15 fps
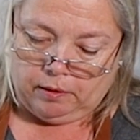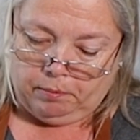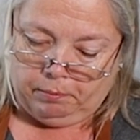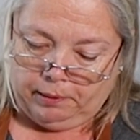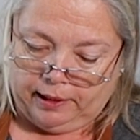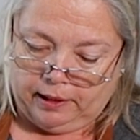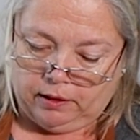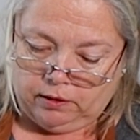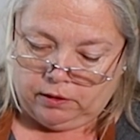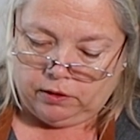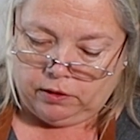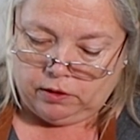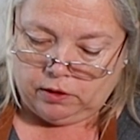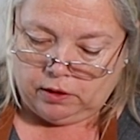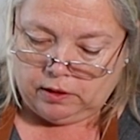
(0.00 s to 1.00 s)
But
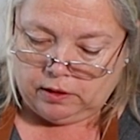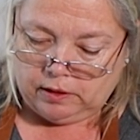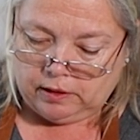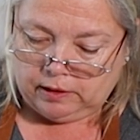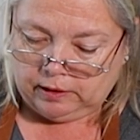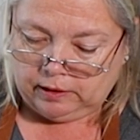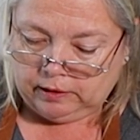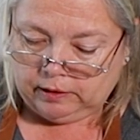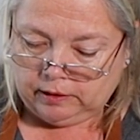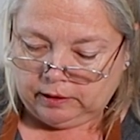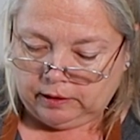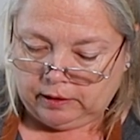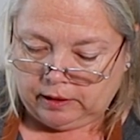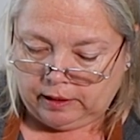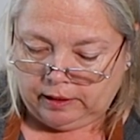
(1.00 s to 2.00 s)
just
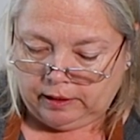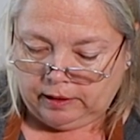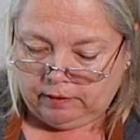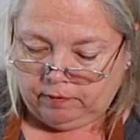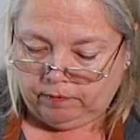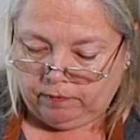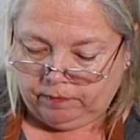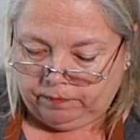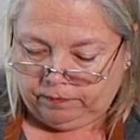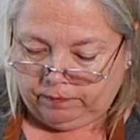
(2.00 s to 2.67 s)
kind of